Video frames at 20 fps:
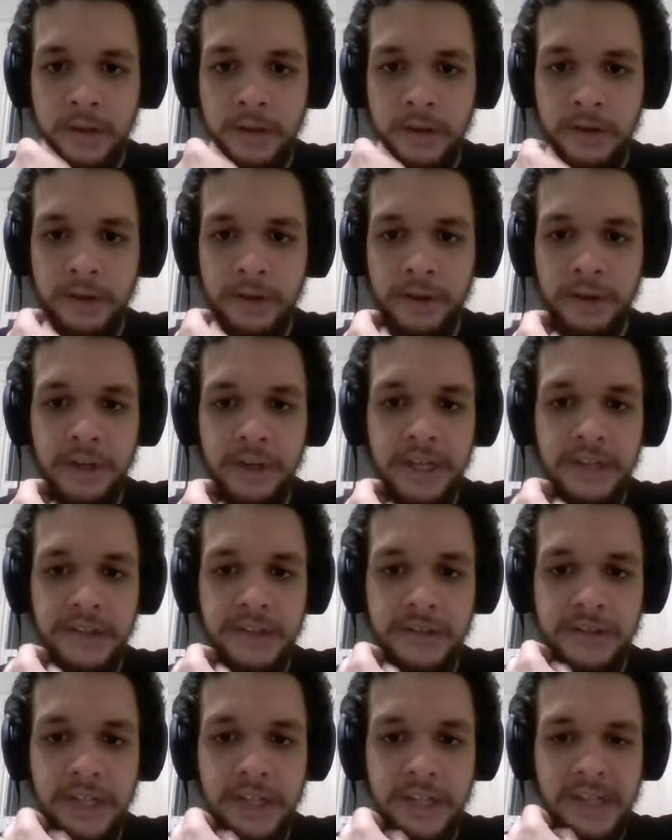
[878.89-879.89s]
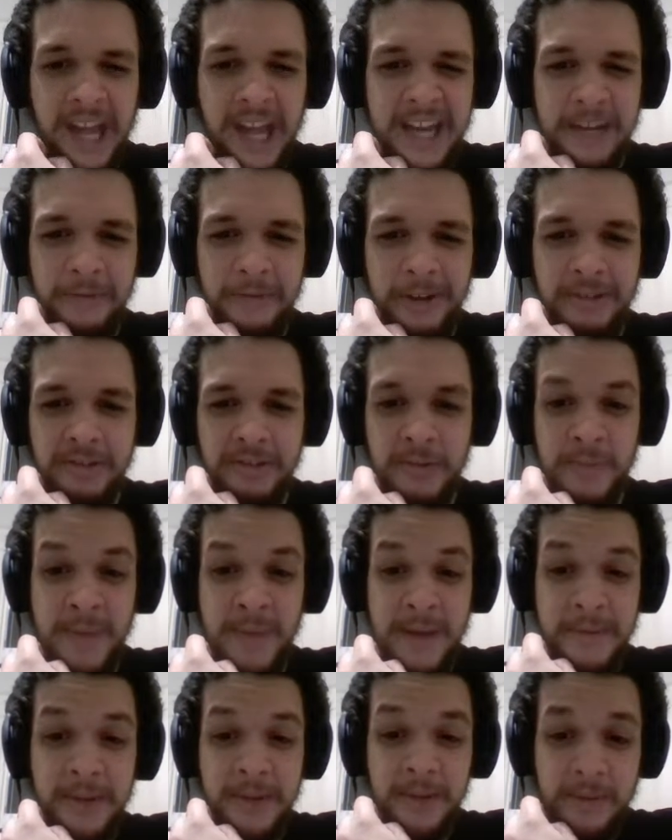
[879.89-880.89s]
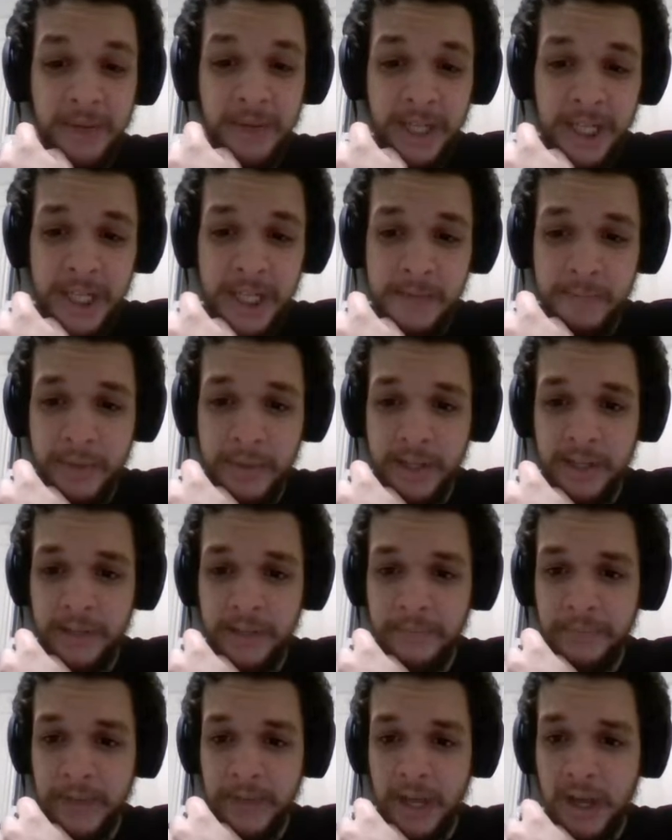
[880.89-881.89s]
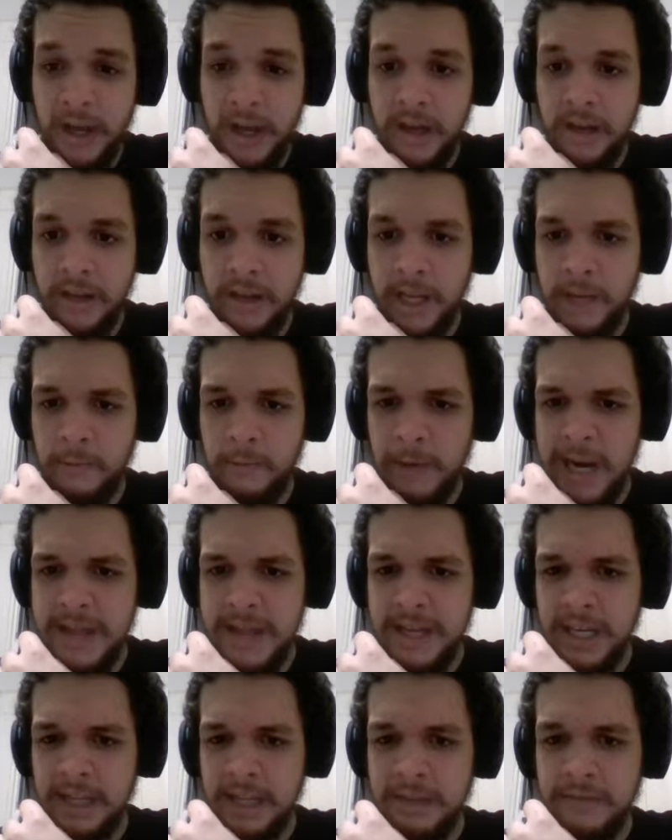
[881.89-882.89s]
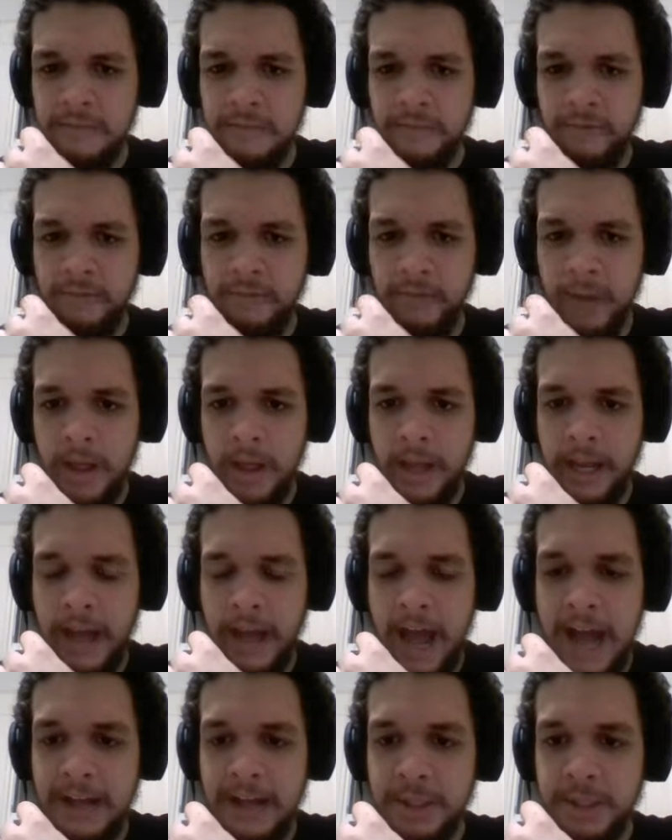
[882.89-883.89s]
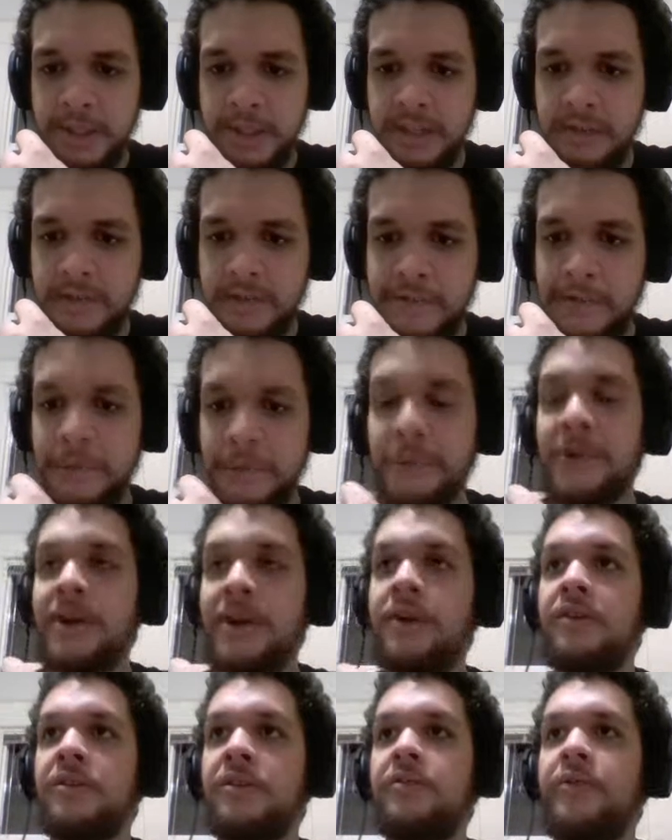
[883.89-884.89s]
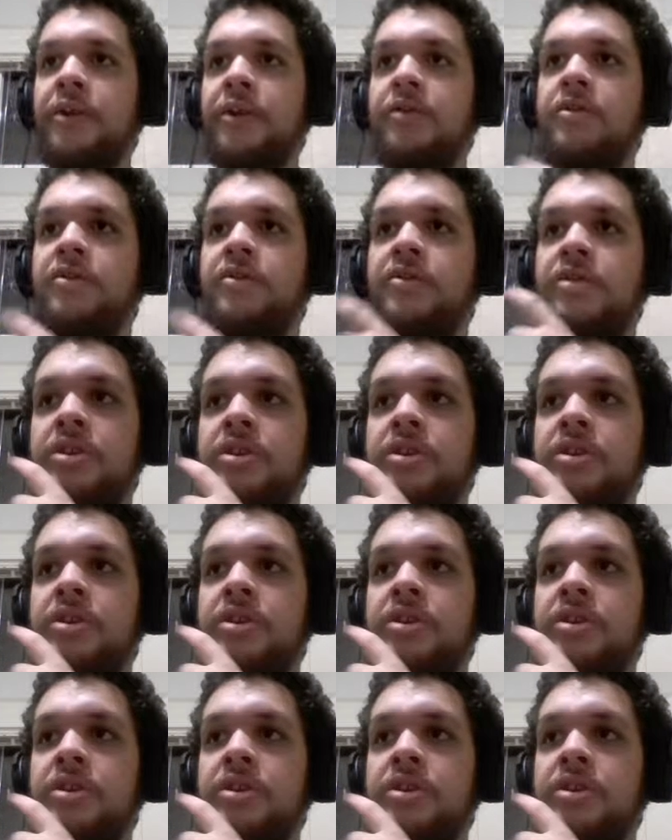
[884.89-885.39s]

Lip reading: you're good against those decks anyway, so maybe you don't need it, but where I think it's like actually useful is versus